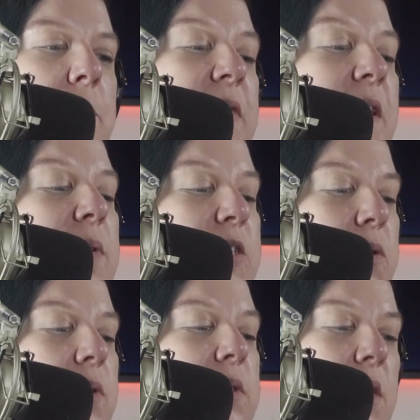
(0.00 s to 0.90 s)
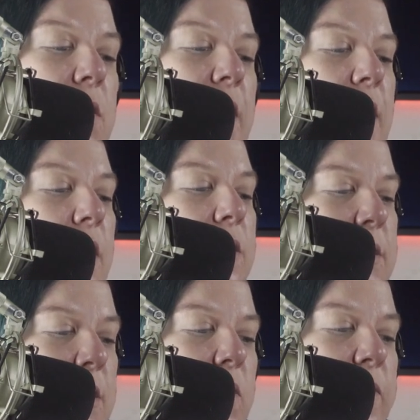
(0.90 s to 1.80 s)
But I think we did go to Anchor because
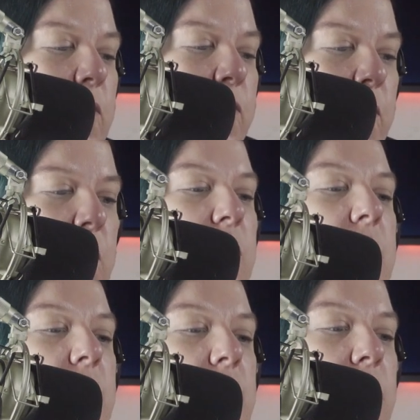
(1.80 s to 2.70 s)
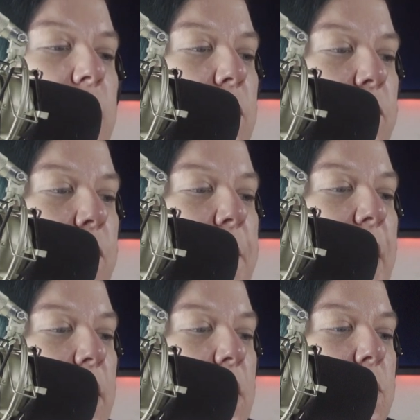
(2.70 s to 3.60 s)
I do have a photo from
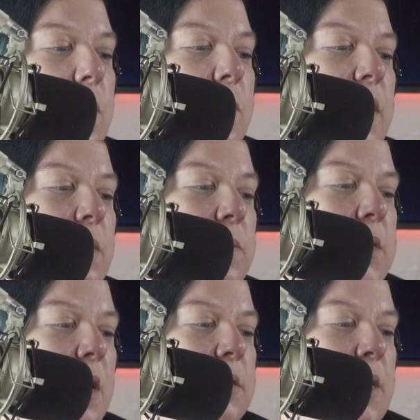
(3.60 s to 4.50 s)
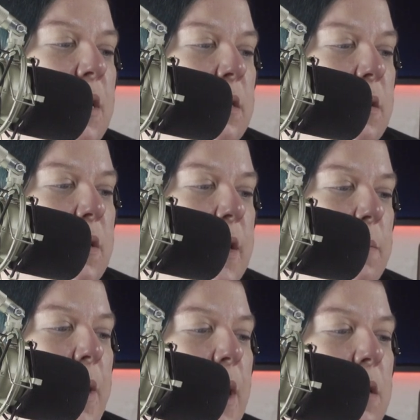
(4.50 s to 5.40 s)
Anchor where we sat outside on their like
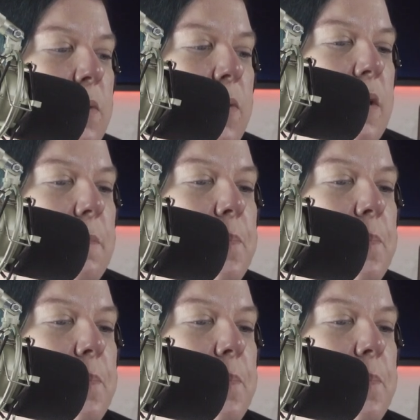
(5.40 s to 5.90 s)
patio thing.